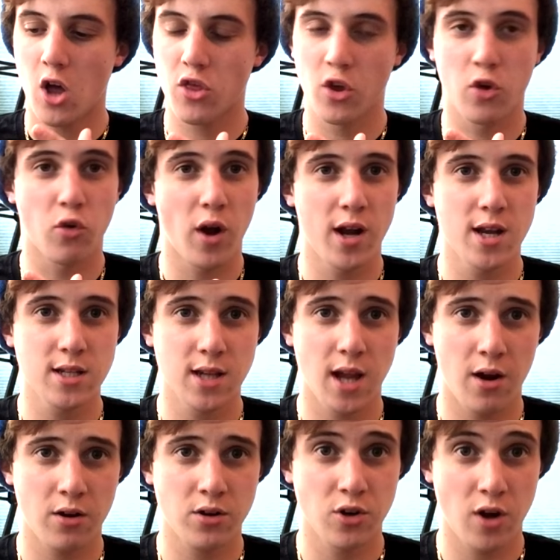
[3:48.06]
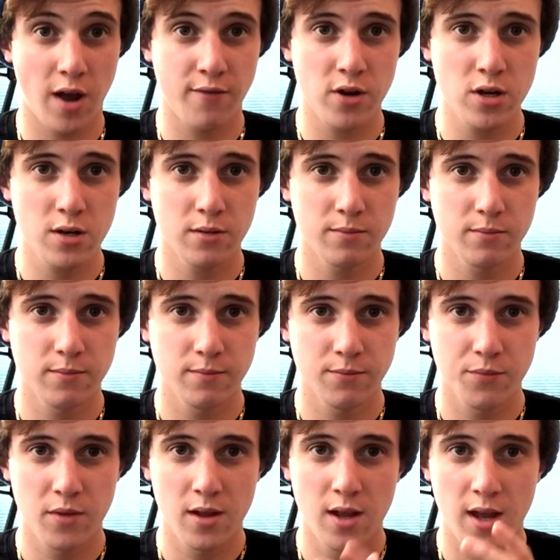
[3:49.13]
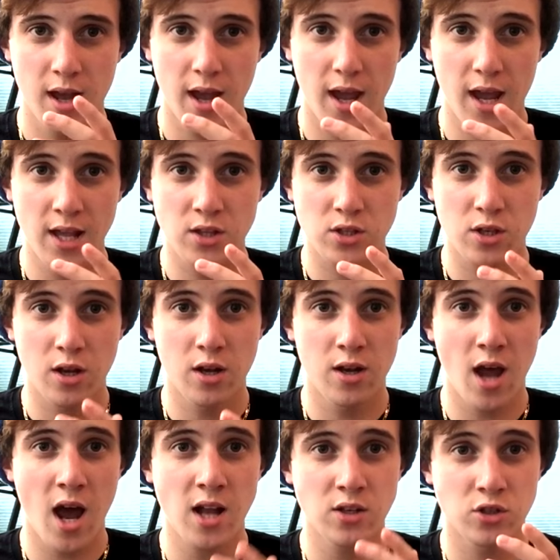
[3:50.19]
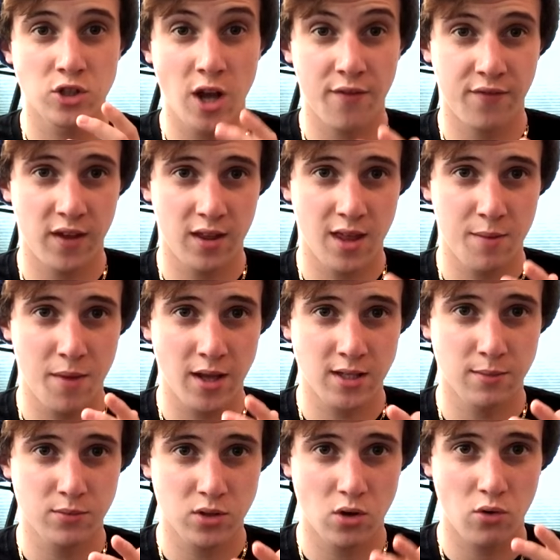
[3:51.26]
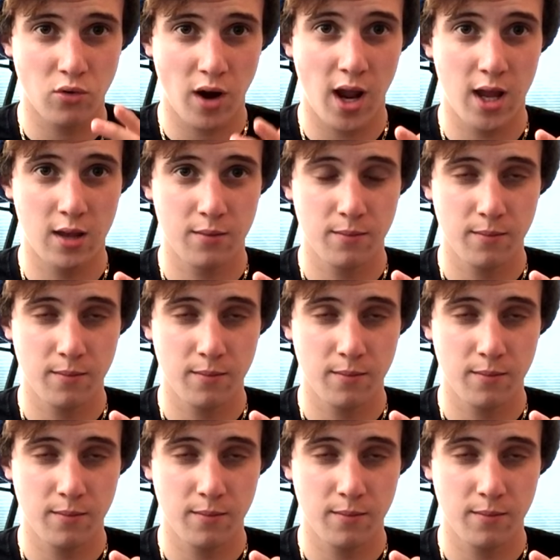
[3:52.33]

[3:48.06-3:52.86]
the greatest character ever it's not jeffy that makes him so great